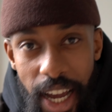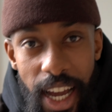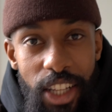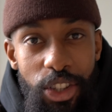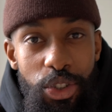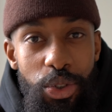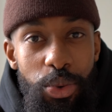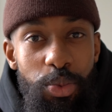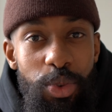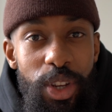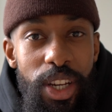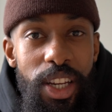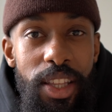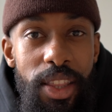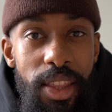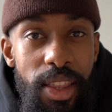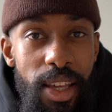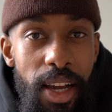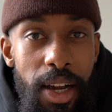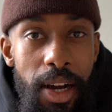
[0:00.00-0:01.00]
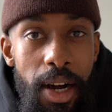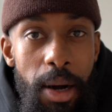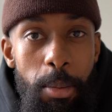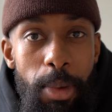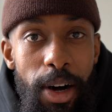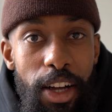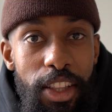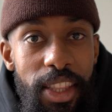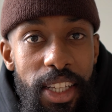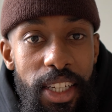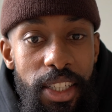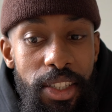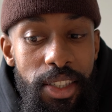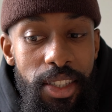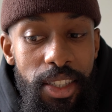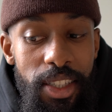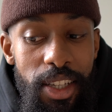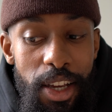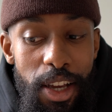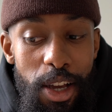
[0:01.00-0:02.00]
had to really think about
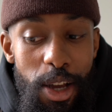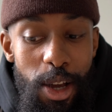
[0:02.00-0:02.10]
this